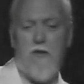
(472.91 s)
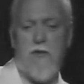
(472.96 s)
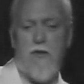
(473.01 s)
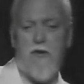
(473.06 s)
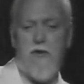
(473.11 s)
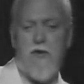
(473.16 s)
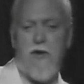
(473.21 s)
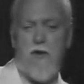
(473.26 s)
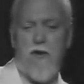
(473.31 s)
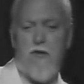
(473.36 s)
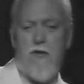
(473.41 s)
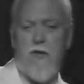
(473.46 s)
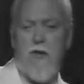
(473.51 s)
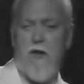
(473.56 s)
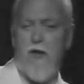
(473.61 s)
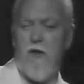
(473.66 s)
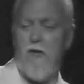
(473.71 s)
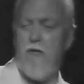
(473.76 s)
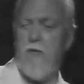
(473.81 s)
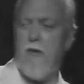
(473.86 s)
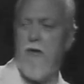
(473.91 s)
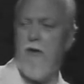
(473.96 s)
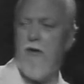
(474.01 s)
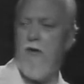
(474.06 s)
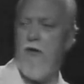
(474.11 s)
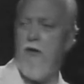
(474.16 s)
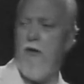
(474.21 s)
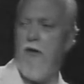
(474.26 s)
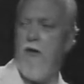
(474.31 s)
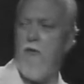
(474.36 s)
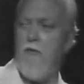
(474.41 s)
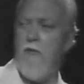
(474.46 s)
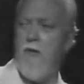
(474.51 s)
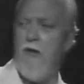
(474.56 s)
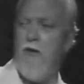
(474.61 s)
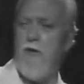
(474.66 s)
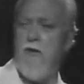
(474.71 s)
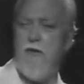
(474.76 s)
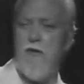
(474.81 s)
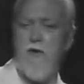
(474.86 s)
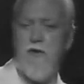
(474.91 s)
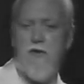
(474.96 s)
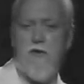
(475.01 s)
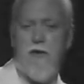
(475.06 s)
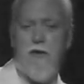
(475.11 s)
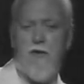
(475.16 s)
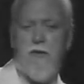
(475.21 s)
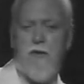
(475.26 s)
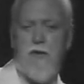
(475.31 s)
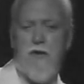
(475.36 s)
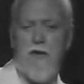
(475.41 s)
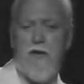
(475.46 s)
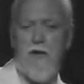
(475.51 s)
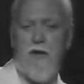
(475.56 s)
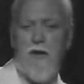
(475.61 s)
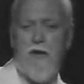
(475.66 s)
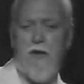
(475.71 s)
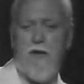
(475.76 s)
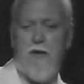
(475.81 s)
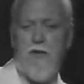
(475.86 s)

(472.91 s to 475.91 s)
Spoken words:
accelerate human learning, because the